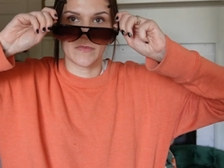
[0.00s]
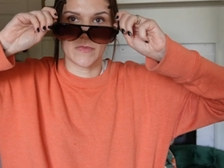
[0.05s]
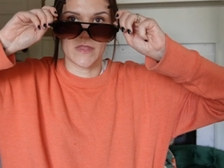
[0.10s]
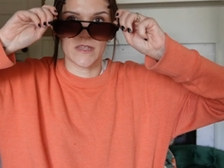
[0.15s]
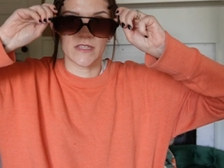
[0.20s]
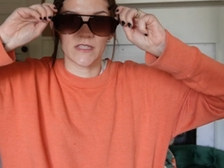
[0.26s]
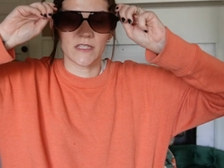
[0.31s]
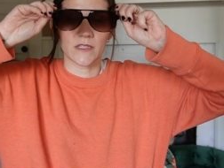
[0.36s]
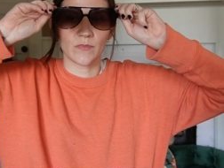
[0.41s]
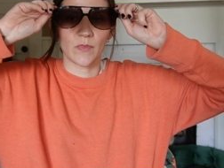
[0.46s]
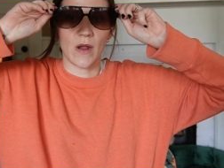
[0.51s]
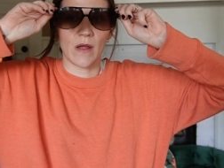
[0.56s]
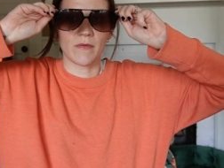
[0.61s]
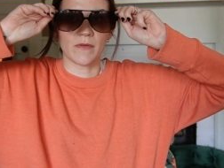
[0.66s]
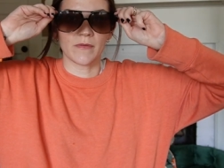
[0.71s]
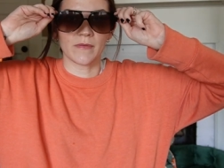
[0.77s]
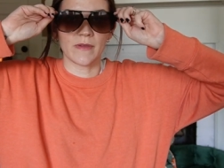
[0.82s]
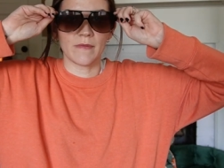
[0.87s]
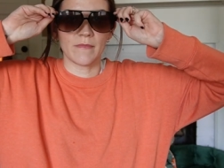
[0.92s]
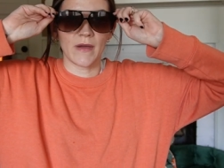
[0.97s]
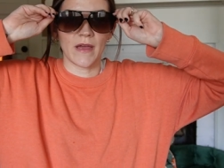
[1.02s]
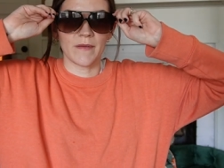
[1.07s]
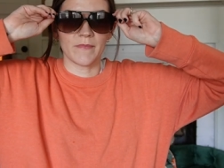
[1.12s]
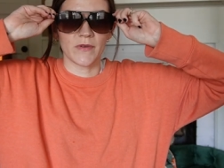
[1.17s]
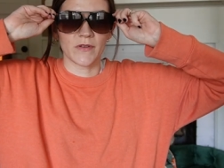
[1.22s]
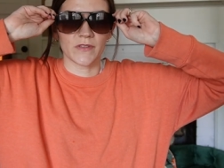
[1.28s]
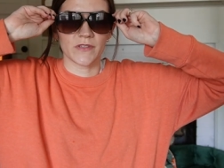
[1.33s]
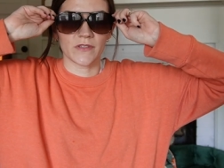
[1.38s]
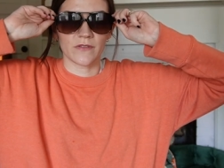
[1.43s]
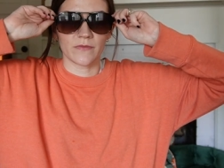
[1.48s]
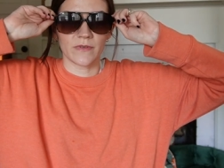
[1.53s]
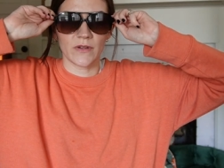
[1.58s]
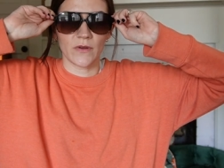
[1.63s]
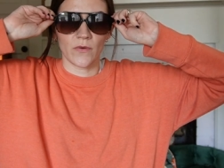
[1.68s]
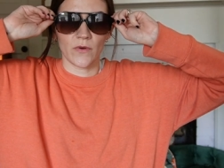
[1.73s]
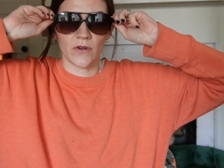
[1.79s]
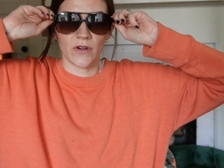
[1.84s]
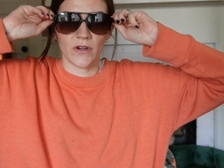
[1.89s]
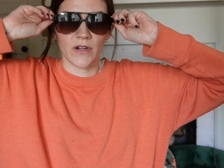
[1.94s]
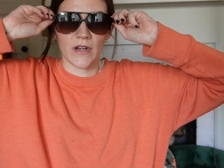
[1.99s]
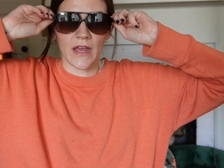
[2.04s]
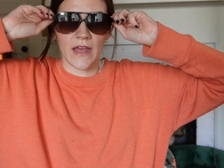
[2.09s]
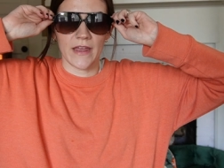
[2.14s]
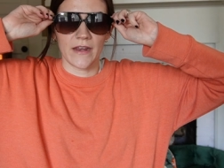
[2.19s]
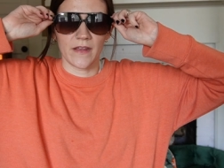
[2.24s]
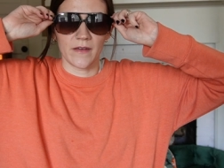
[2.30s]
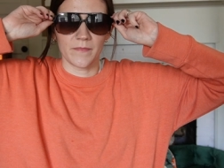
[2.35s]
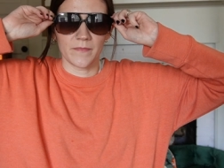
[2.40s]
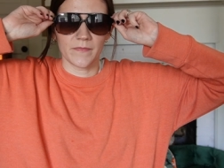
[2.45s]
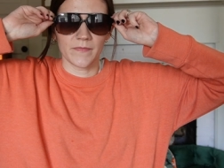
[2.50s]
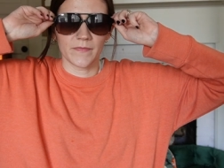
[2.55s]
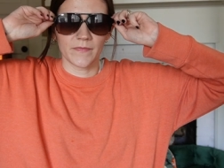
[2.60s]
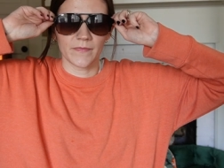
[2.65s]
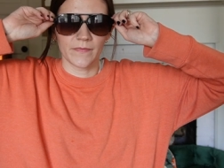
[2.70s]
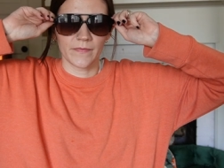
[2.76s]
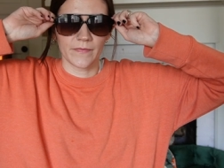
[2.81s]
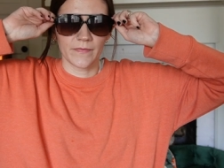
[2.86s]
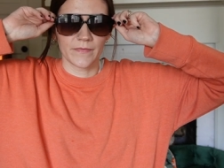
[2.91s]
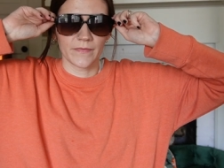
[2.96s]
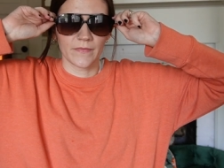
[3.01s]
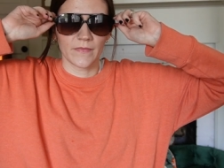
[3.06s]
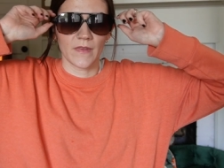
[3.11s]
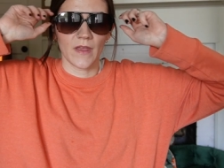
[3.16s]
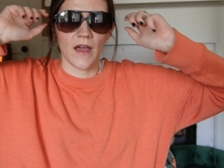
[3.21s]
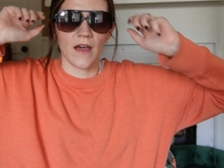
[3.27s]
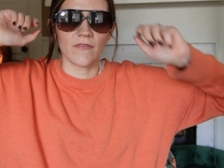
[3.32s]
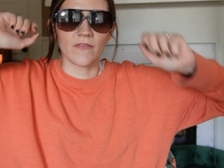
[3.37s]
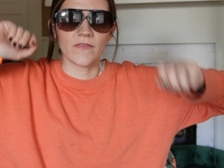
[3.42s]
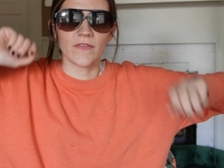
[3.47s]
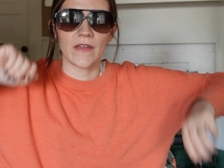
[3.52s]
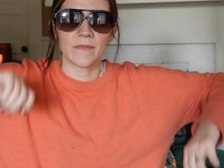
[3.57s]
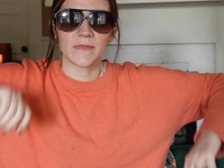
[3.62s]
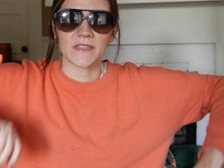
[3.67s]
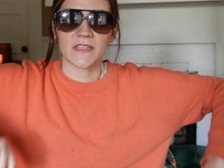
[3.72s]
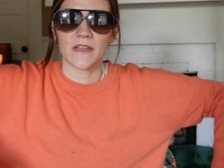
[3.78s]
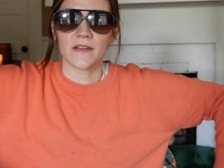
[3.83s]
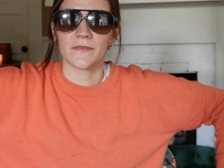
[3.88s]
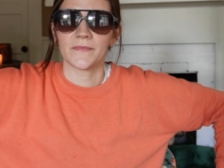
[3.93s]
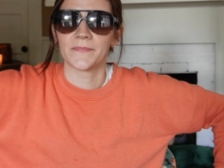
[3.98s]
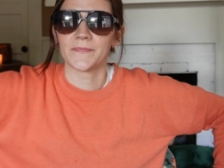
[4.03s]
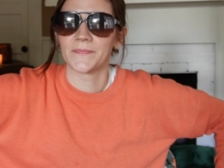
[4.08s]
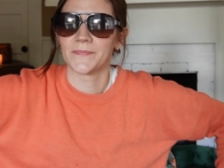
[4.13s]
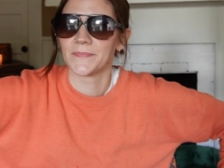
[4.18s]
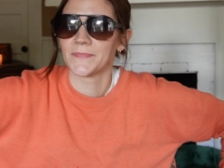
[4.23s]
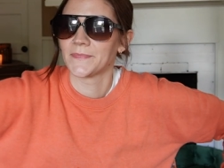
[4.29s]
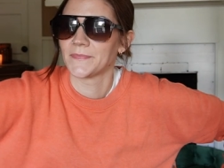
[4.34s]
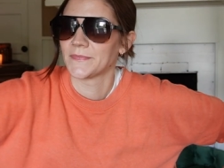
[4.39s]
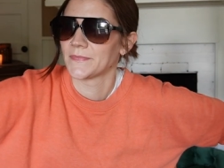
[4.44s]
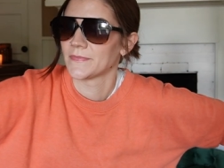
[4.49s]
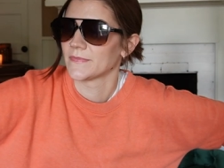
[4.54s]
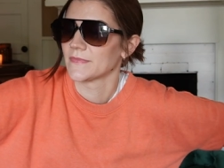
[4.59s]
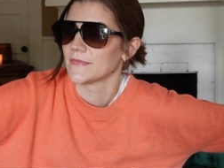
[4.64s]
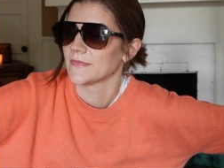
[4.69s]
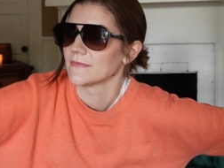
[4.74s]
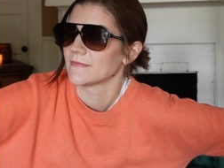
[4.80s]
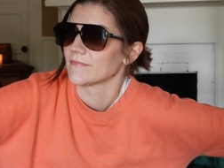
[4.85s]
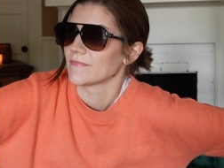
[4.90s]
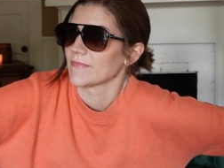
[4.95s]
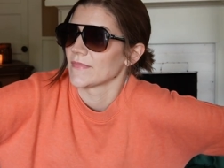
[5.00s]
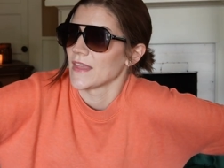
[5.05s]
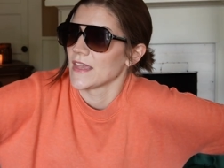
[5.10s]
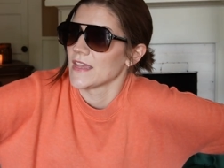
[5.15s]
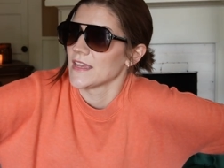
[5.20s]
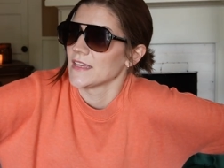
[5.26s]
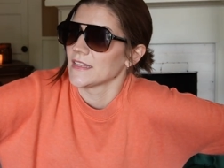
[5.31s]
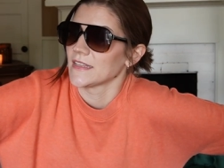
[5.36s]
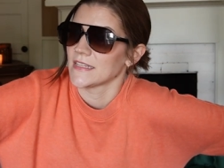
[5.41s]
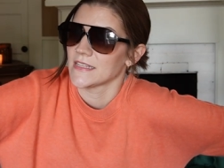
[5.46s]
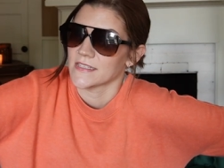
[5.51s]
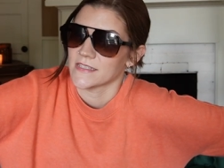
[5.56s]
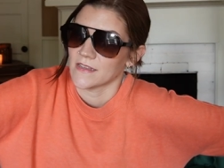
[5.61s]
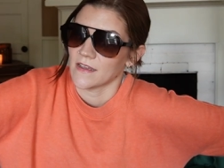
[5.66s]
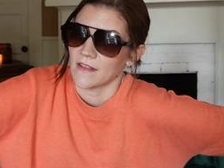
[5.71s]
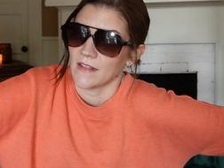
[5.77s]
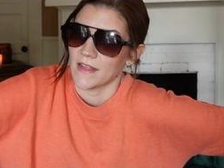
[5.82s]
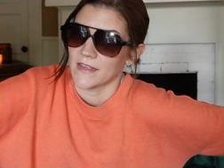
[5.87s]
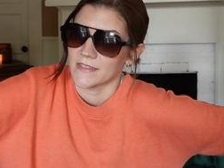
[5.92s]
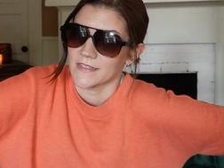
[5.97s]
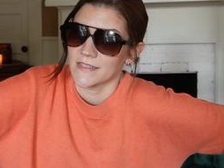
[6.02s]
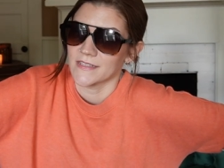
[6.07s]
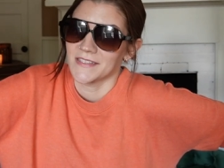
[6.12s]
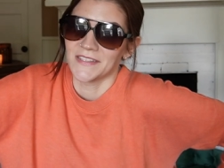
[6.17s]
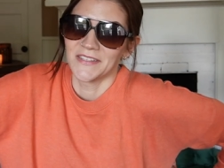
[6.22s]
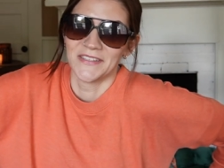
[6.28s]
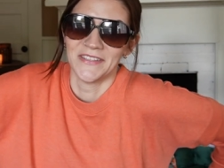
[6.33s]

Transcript: this is probably my most reordered item off of Amazon. These sunglasses.